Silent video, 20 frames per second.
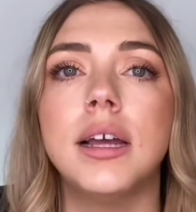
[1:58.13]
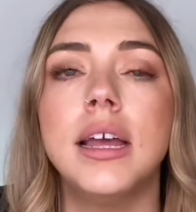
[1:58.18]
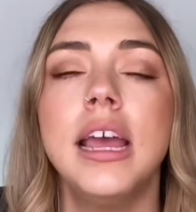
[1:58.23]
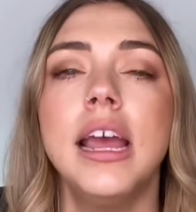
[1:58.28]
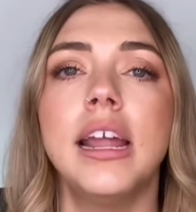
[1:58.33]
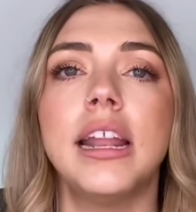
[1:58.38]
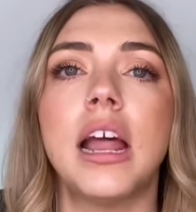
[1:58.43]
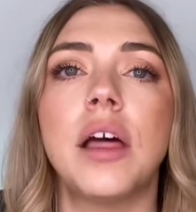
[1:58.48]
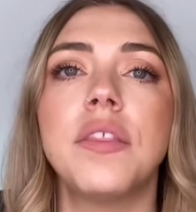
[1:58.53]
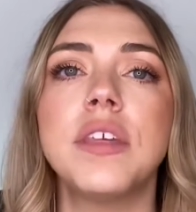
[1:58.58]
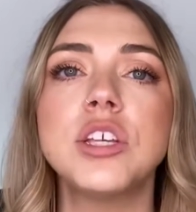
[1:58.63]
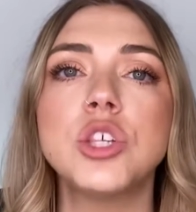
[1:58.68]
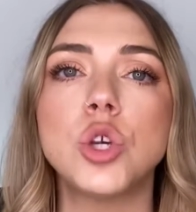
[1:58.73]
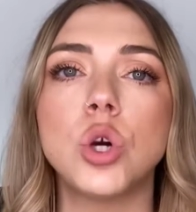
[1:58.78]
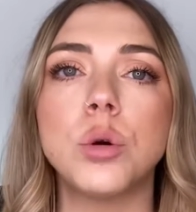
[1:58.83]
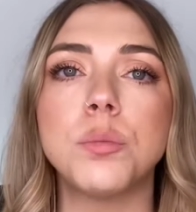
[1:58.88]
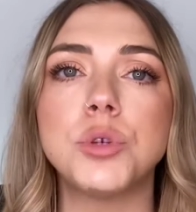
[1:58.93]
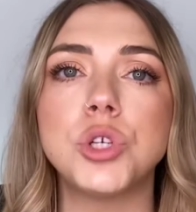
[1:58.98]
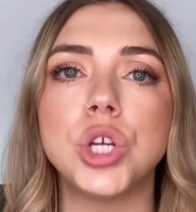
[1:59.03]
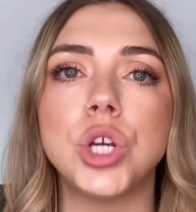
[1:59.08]
Now, this
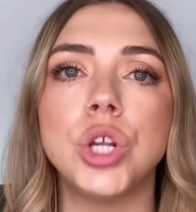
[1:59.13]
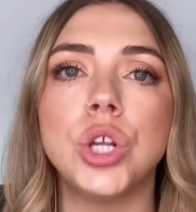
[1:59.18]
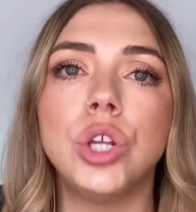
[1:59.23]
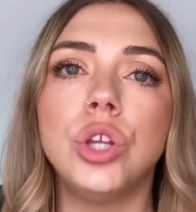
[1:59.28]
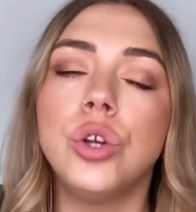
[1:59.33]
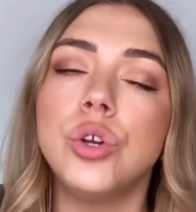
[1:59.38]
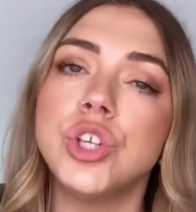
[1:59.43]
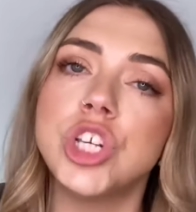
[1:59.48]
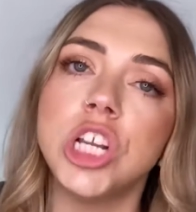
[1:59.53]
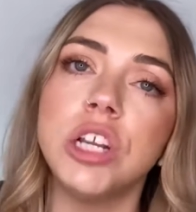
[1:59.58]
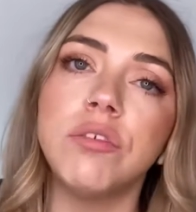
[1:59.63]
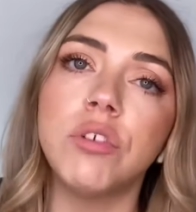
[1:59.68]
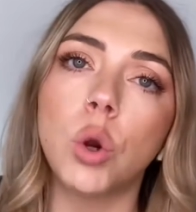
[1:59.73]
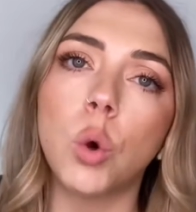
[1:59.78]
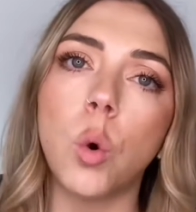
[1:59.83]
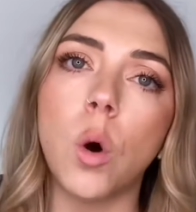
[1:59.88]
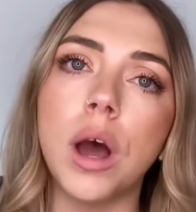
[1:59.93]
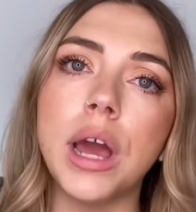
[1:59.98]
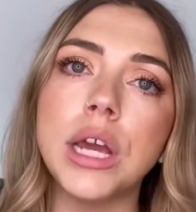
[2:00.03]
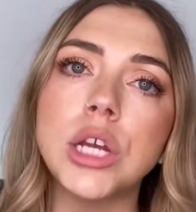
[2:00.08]
option usually
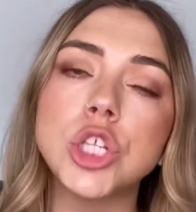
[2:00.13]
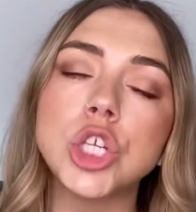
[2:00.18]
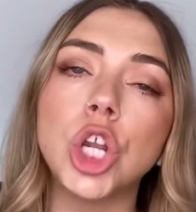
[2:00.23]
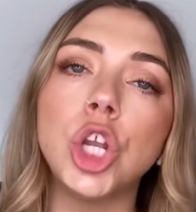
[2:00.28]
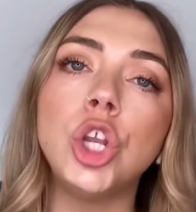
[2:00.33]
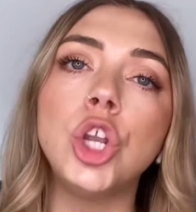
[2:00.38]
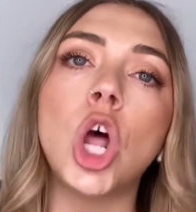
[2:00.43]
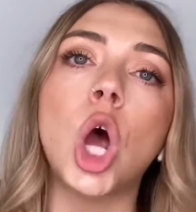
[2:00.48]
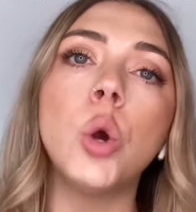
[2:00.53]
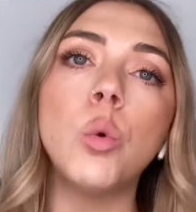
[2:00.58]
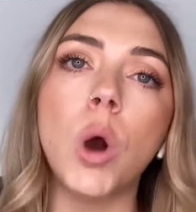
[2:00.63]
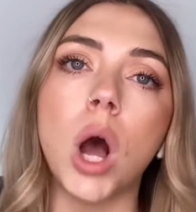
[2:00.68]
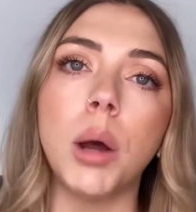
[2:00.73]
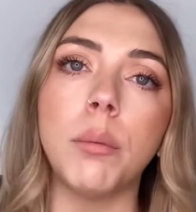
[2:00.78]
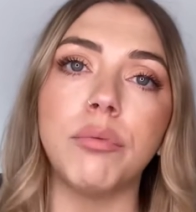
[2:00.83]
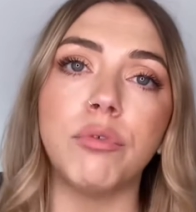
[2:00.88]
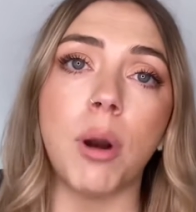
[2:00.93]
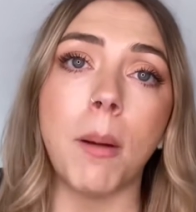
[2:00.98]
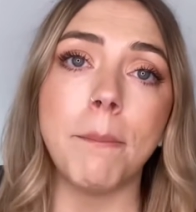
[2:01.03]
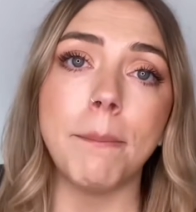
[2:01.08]
requires no
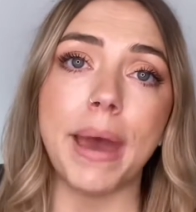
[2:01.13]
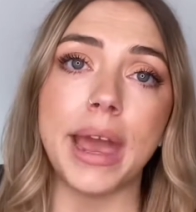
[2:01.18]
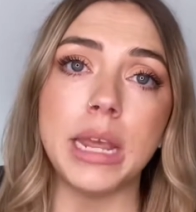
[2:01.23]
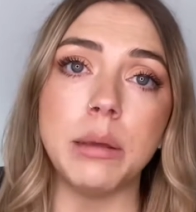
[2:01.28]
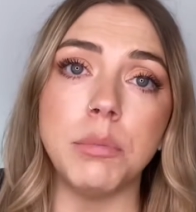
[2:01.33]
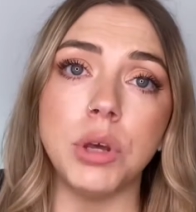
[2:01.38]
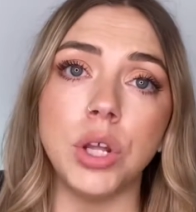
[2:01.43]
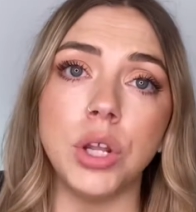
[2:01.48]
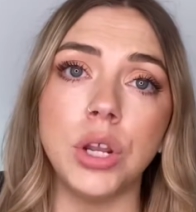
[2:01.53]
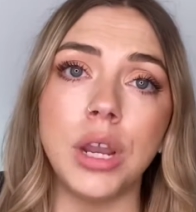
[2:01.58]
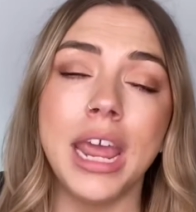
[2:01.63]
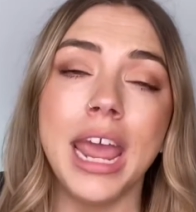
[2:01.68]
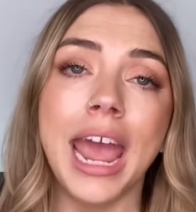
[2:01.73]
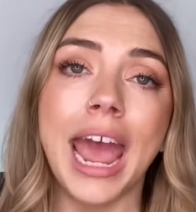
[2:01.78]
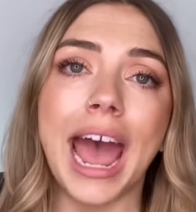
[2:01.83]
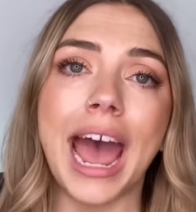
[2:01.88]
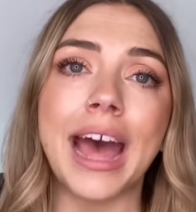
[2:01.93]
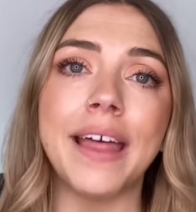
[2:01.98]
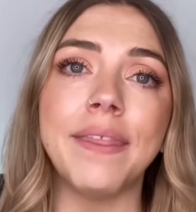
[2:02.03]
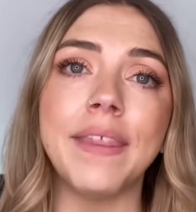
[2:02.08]
upfront payment,
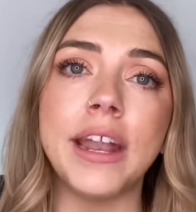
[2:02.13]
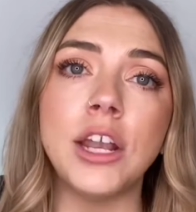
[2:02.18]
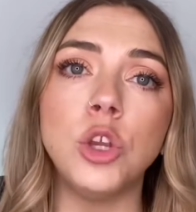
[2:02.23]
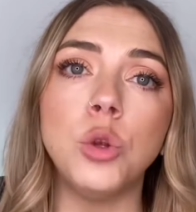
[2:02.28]
and then you